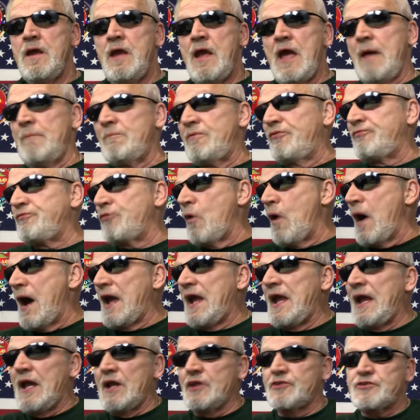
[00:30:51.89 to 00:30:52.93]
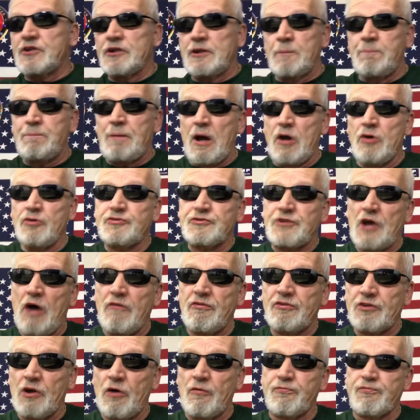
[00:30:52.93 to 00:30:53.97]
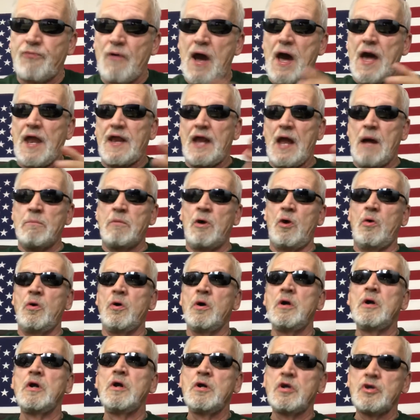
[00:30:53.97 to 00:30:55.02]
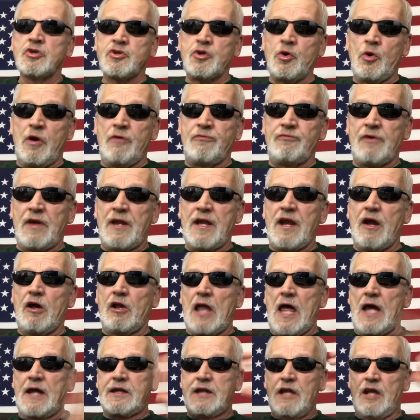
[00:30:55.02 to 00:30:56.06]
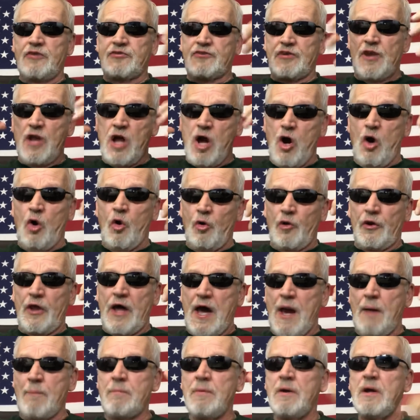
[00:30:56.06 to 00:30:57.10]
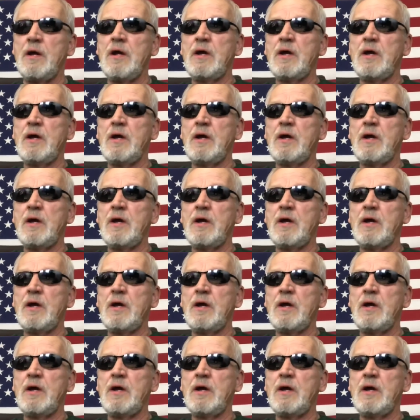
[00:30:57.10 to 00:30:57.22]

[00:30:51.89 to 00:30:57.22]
And before I head to the post office on Friday, I'm going to do a video like this and hold up.